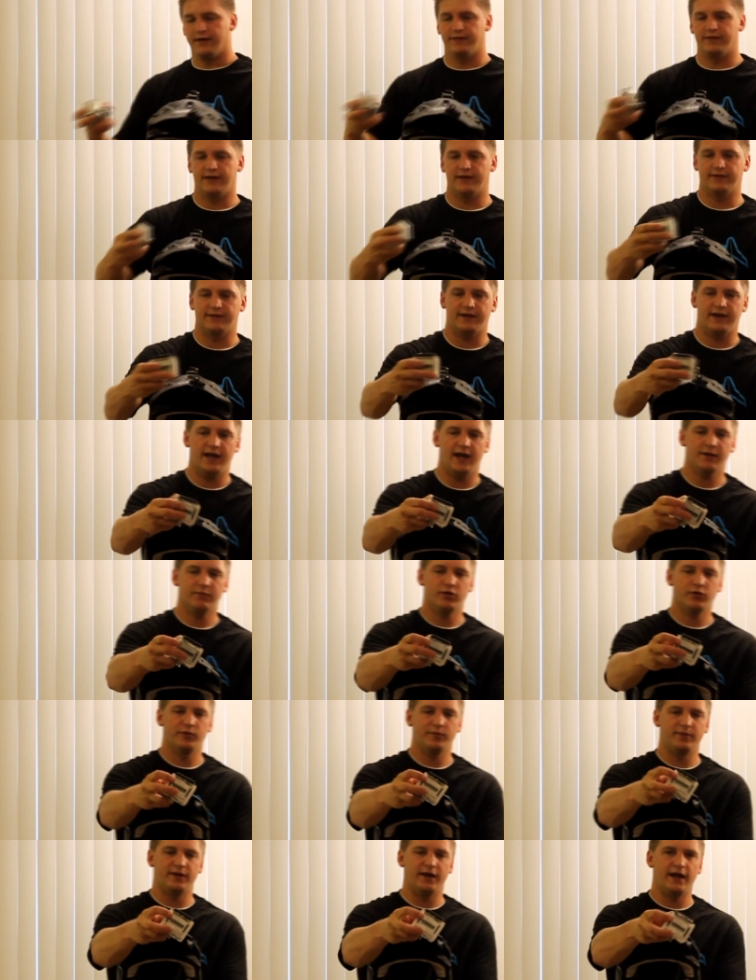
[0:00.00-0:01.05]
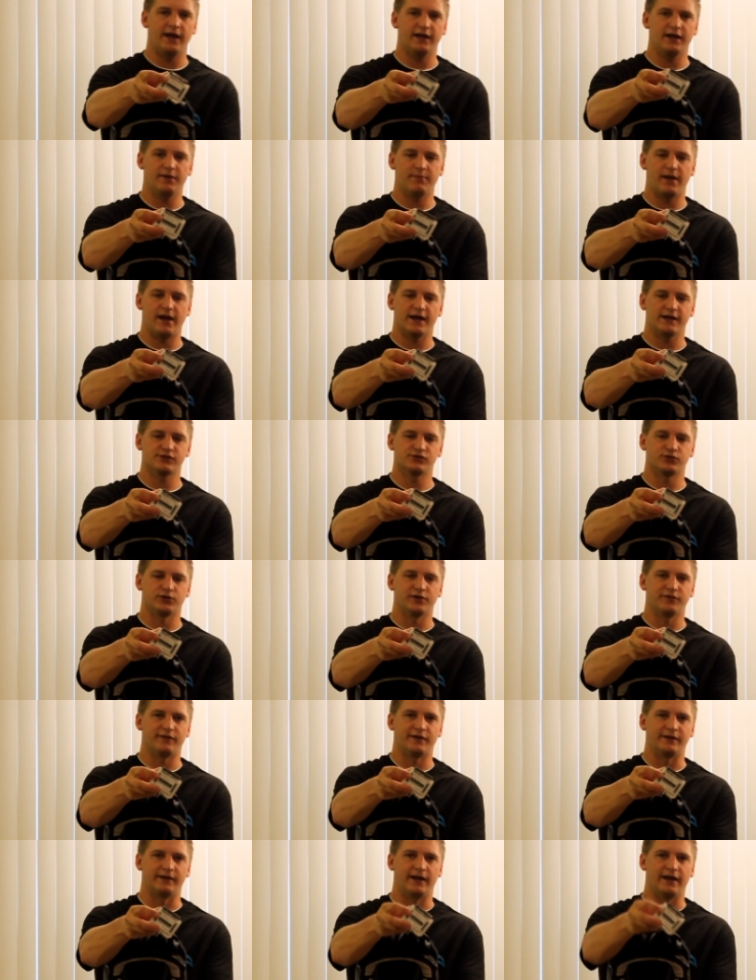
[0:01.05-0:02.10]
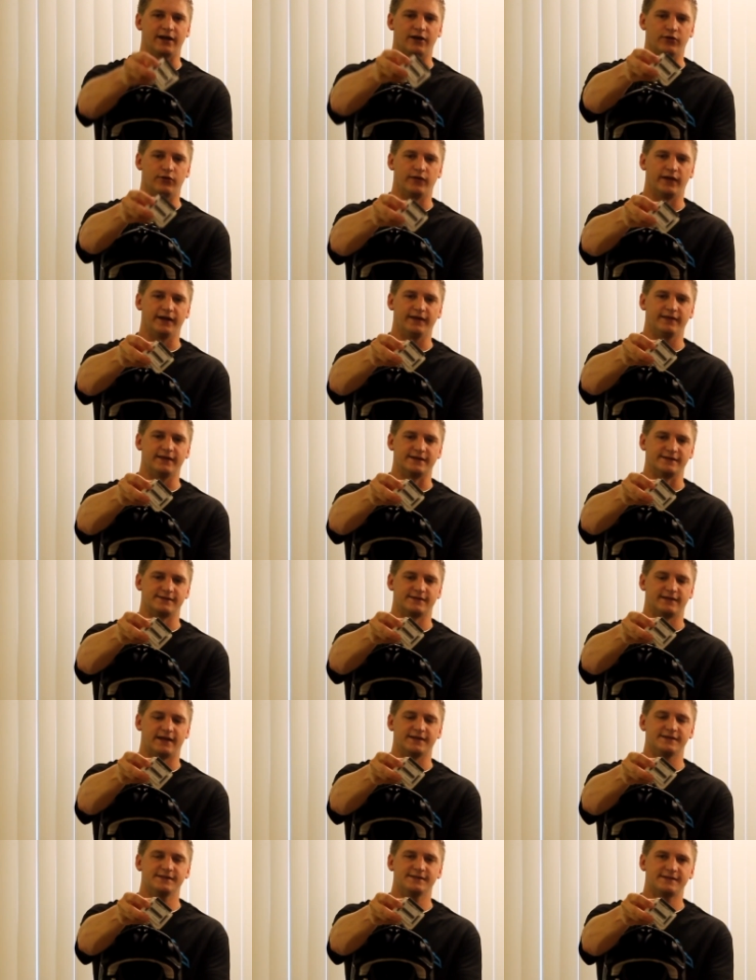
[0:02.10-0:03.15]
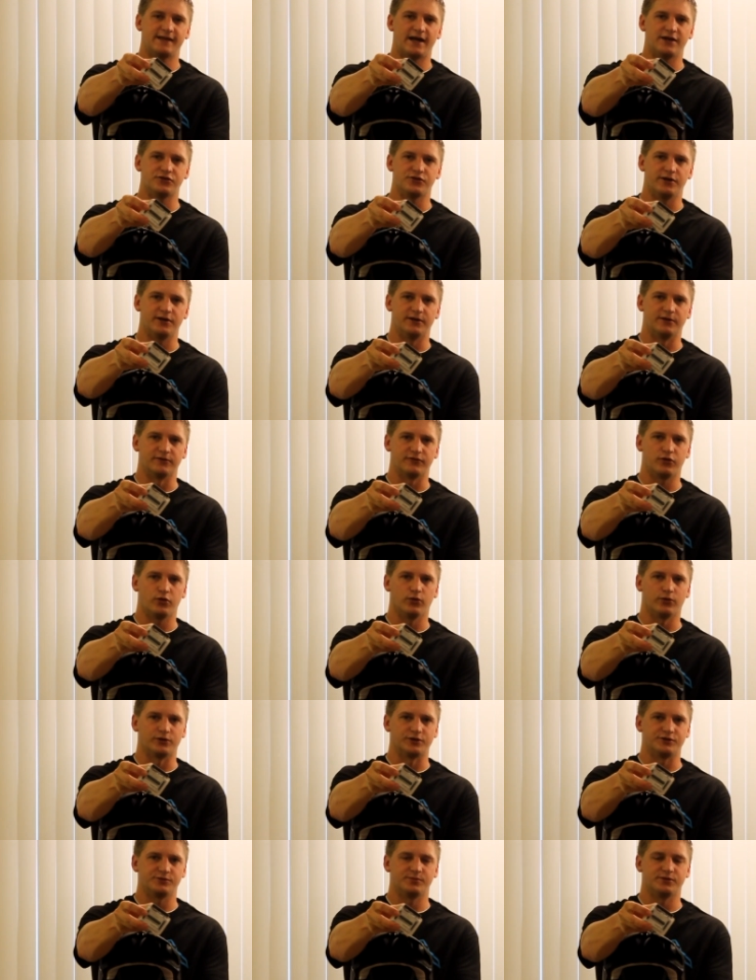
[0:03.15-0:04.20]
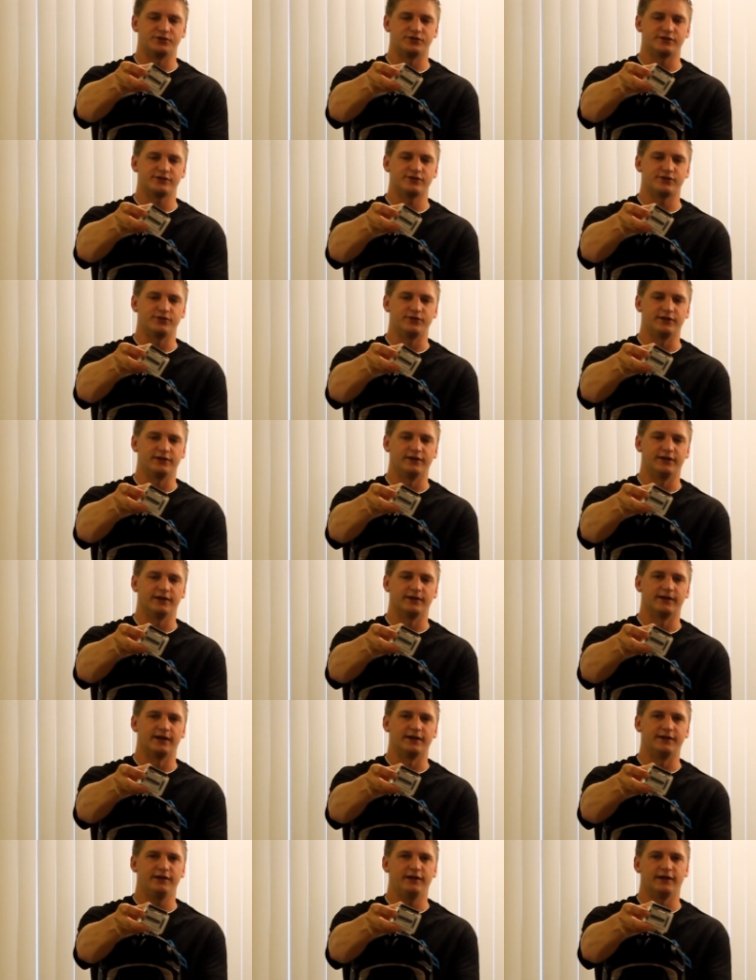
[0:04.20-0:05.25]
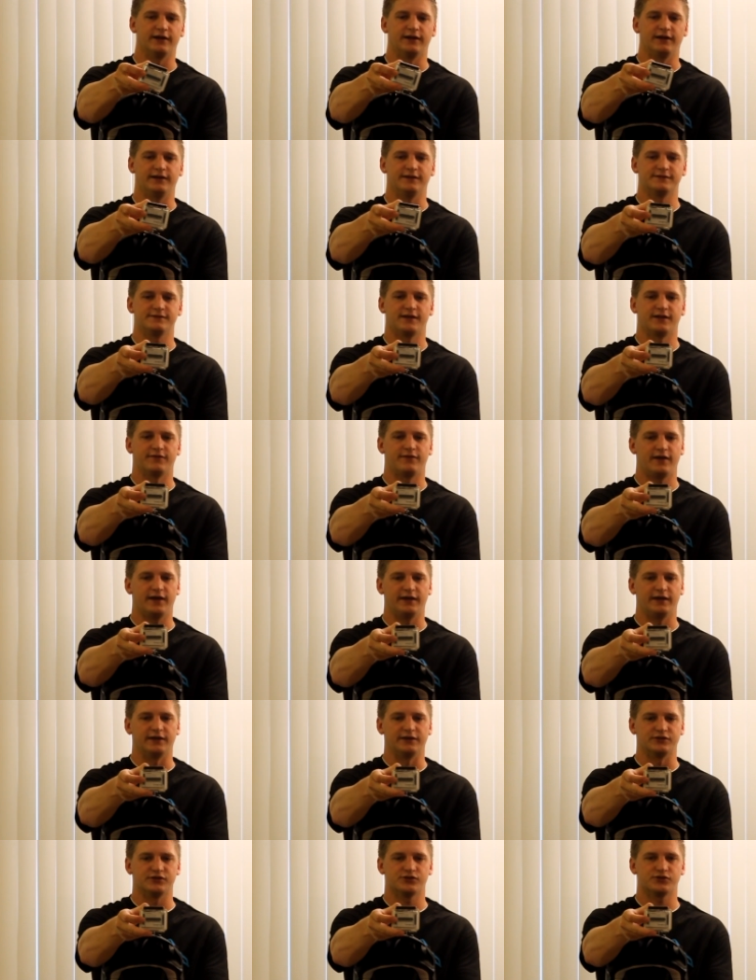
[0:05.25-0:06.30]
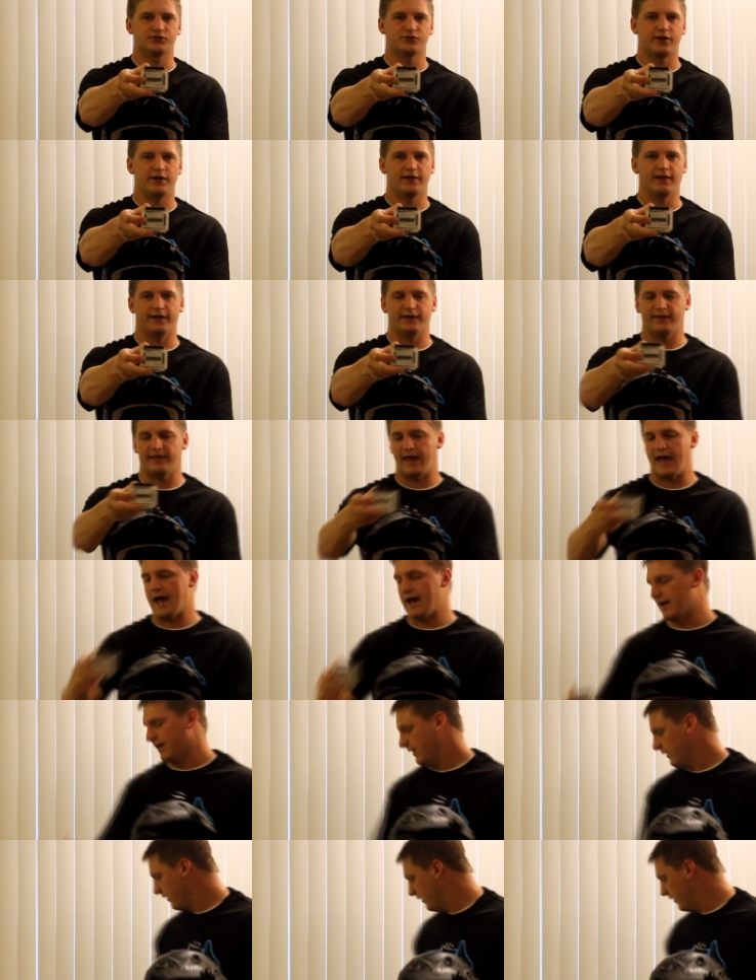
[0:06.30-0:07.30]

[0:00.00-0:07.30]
that the camera would be hanging back sort of at an angle like this. That's exaggerated, of course, but just so you can get an idea, instead of hanging straight like that.